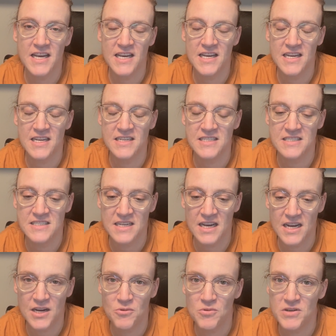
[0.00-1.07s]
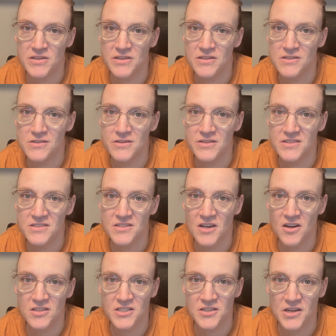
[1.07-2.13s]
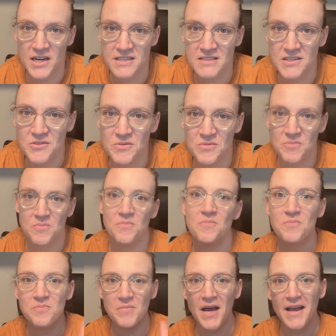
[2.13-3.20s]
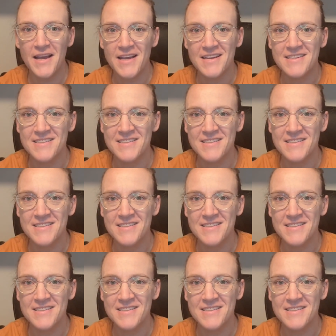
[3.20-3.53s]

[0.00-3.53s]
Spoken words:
And I will talk to you guys soon. Bye.